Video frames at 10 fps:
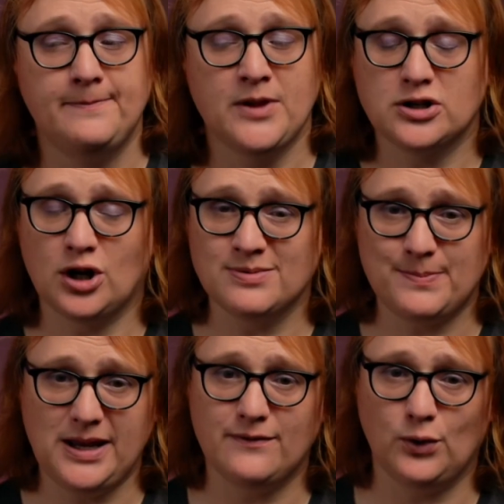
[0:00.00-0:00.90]
Top
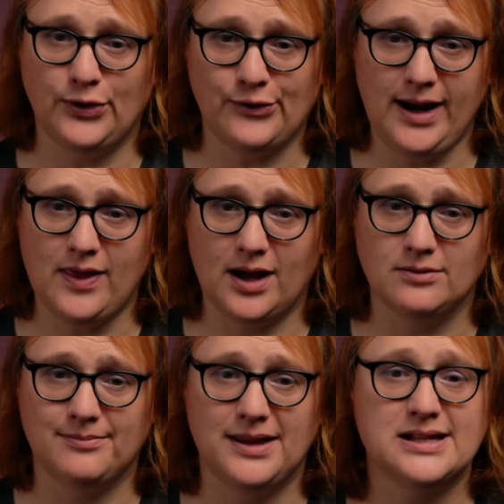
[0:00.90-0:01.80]
speed of all three,
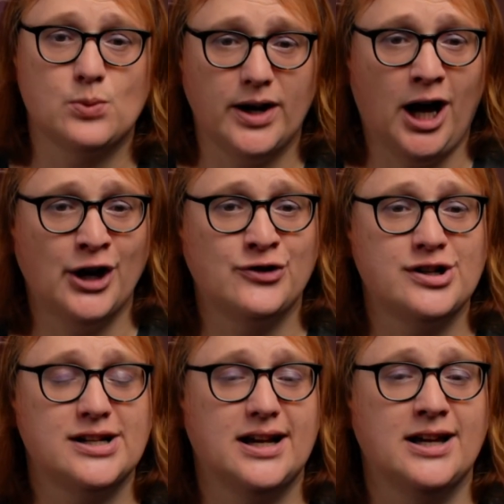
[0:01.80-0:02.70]
though, is
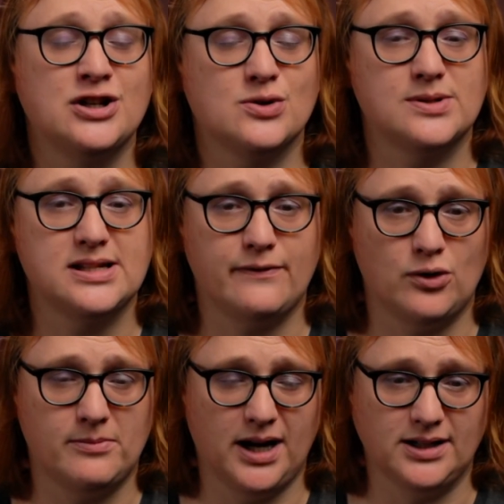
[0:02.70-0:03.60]
124
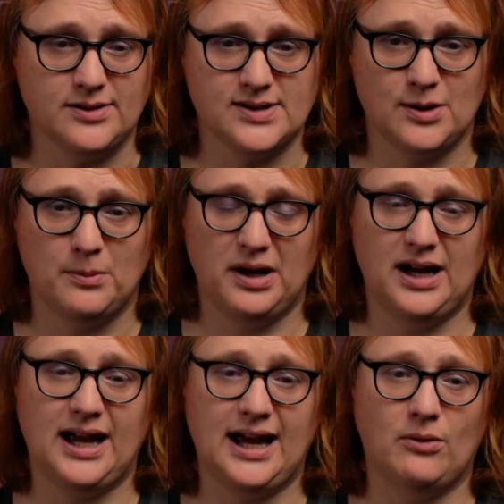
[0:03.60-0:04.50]
miles per
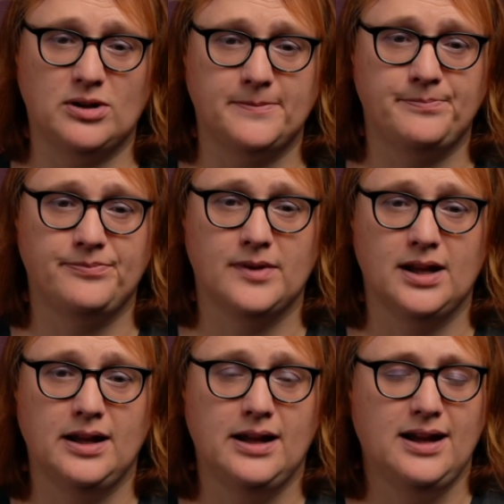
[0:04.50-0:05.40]
hour.
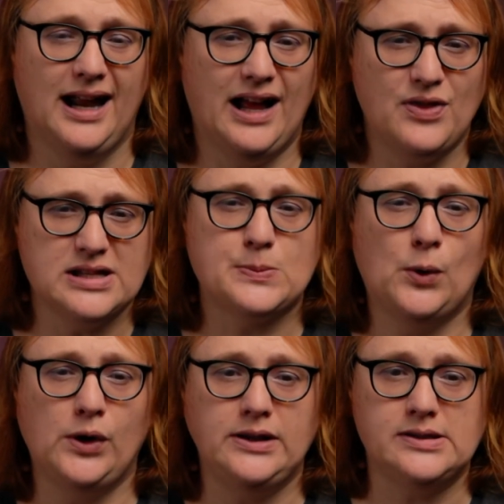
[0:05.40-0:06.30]
At this
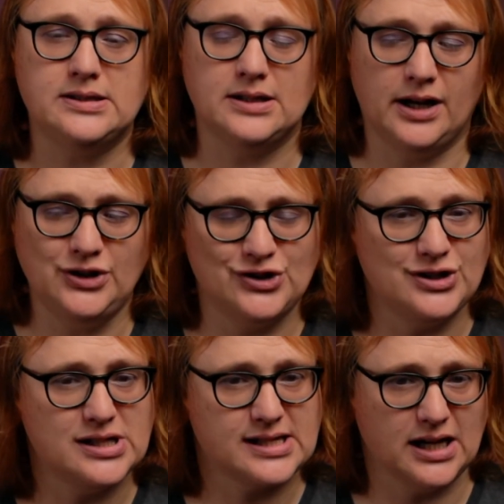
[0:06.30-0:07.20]
point, I should
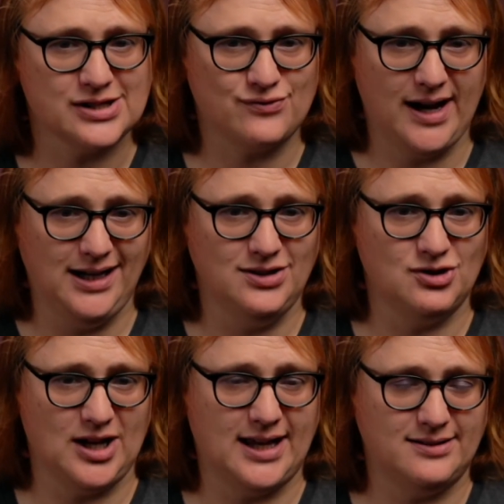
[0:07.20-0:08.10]
discuss range,
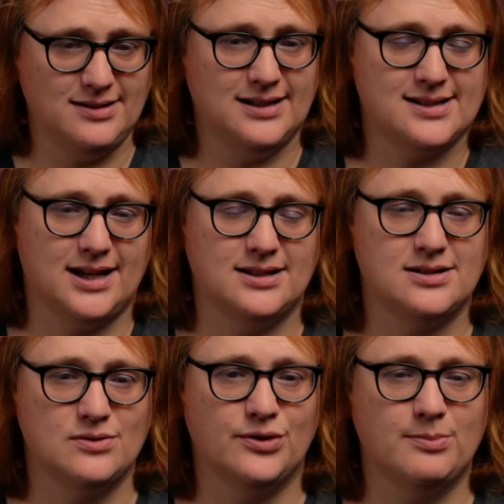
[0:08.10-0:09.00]
and Nissan's
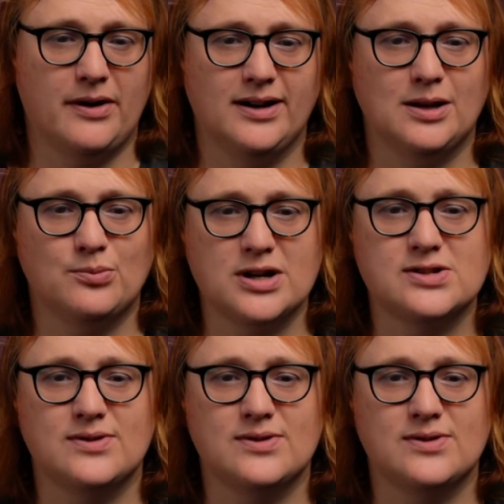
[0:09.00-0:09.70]
North American press